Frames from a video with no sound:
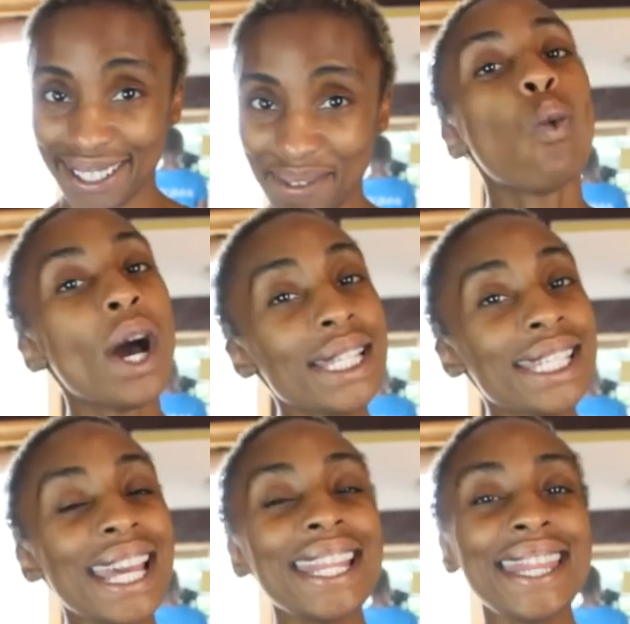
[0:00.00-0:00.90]
Once
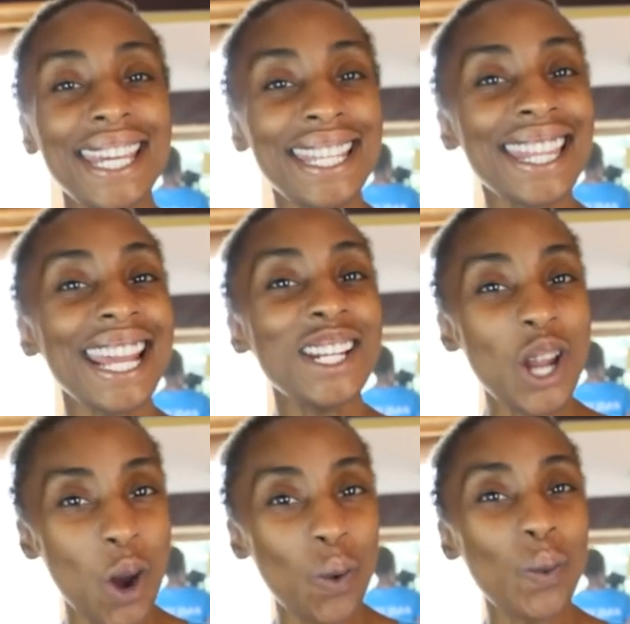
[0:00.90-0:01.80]
they think they
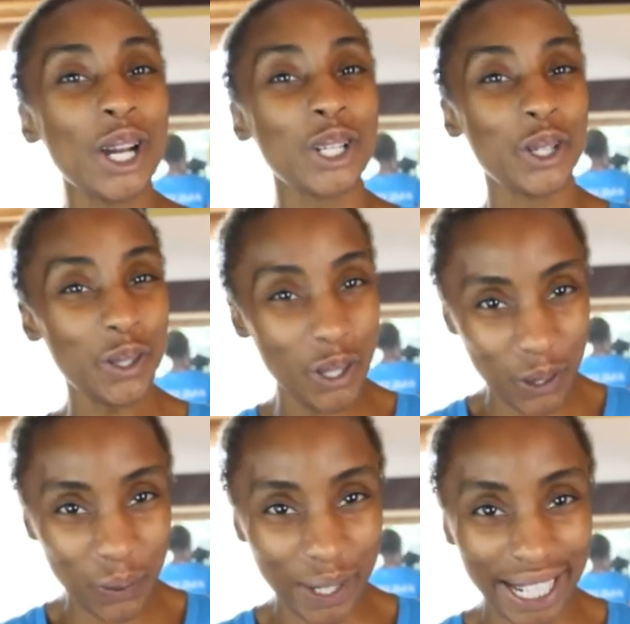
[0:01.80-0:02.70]
know what you're
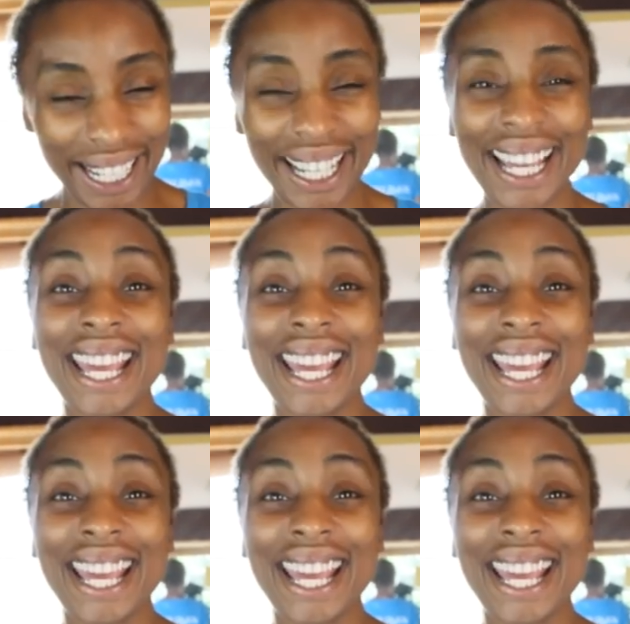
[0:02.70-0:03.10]
doing,